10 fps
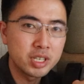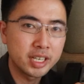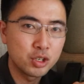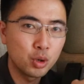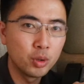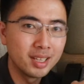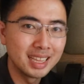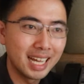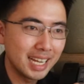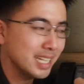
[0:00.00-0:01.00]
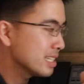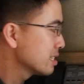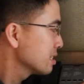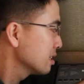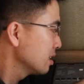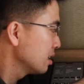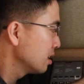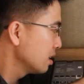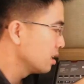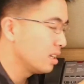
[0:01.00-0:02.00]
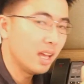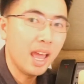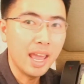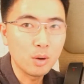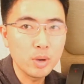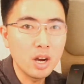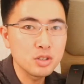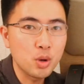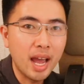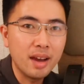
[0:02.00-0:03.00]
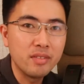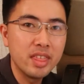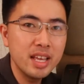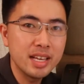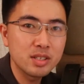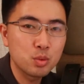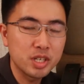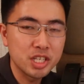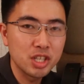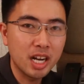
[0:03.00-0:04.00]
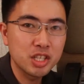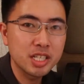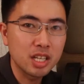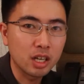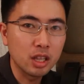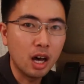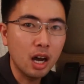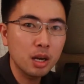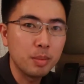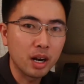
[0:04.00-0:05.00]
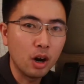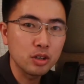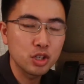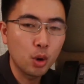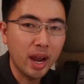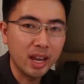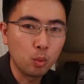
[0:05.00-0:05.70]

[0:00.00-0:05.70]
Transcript: to control the lights. And we also have this, which is not just a clock, but also a